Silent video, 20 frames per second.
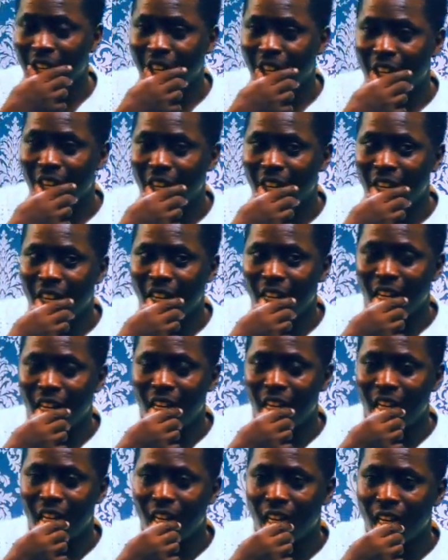
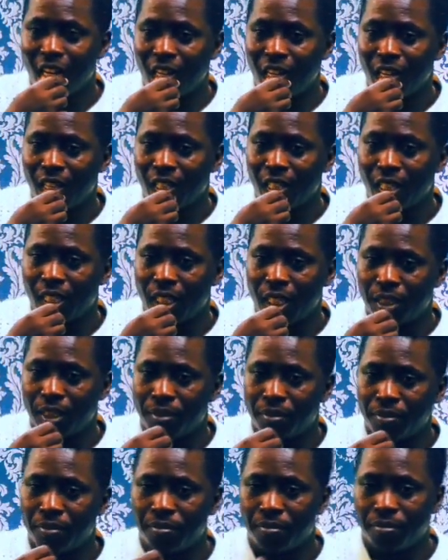Nothing is said.